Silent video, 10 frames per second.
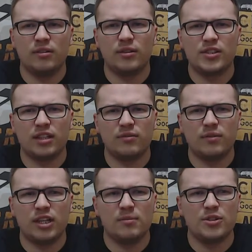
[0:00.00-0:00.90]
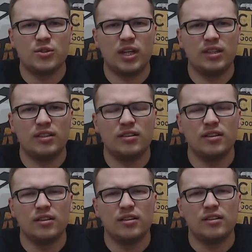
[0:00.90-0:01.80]
It looks like Venom is trying to
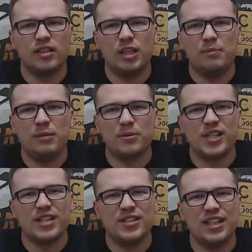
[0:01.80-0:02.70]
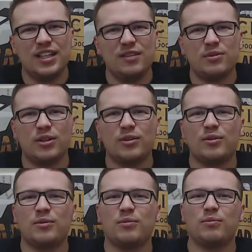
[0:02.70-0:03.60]
eat people's heads again, even
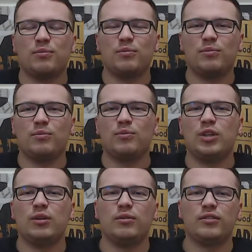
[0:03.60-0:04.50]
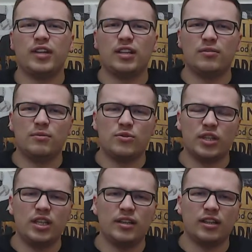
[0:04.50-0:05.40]
though, it looked like it trying
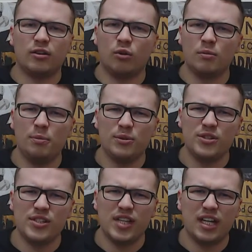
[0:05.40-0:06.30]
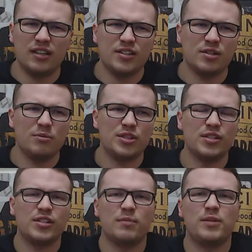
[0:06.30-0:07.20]
to eat like a normal person's head, unless I'm missing
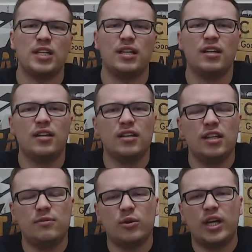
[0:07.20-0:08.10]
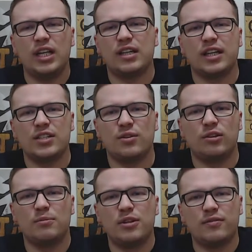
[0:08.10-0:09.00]
something, even though Eddie kind of told
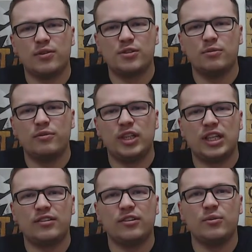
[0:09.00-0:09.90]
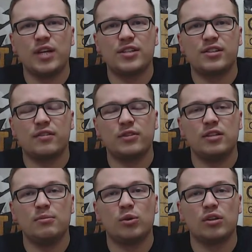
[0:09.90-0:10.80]
him in the first movie not to do that stuff
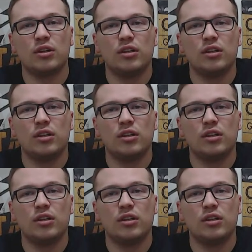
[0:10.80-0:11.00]
anymore.